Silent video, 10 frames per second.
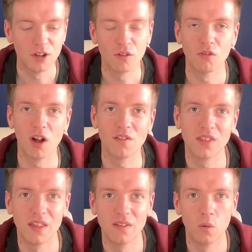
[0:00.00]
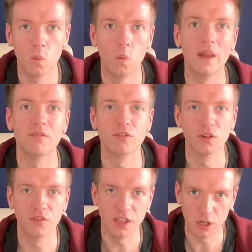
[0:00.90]
rather than the width
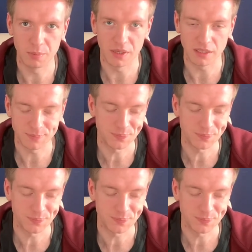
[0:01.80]
of the opening.